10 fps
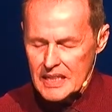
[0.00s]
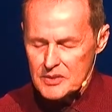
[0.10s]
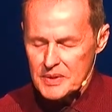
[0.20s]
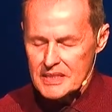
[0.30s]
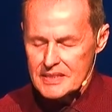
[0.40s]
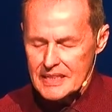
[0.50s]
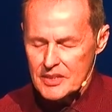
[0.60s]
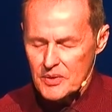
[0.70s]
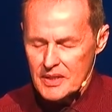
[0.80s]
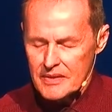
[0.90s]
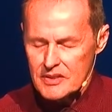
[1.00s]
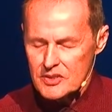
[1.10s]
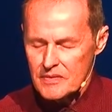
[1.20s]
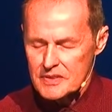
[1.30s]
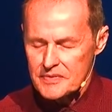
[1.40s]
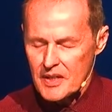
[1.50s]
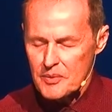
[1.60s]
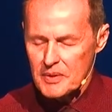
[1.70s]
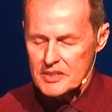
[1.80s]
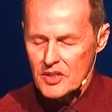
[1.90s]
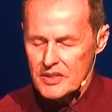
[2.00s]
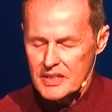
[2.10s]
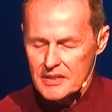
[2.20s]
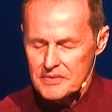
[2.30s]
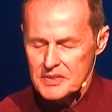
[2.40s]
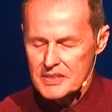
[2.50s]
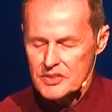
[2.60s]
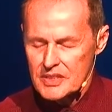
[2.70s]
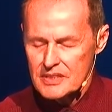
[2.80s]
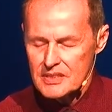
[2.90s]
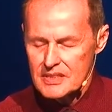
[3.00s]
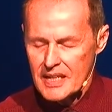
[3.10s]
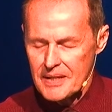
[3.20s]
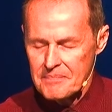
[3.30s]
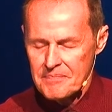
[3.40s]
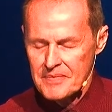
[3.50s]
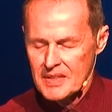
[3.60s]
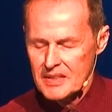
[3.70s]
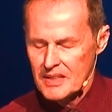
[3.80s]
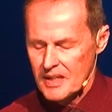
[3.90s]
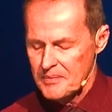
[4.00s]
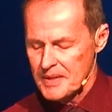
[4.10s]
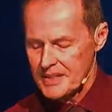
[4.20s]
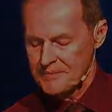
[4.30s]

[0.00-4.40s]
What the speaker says: As we continue on in this service, Father, bless our gifts. In Jesus' name, amen.